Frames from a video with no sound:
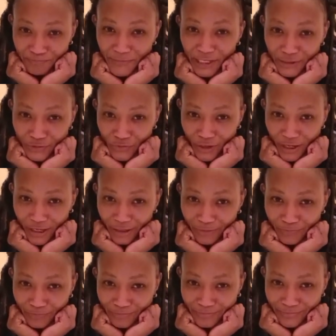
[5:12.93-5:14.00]
That's right.
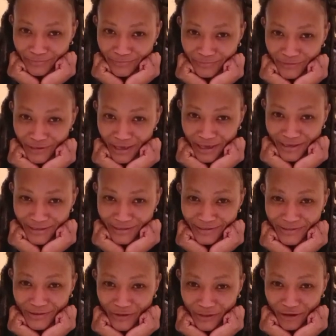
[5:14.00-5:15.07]

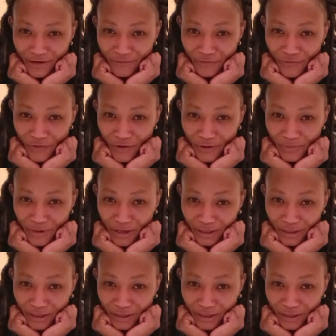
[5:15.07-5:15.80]
So, therefore,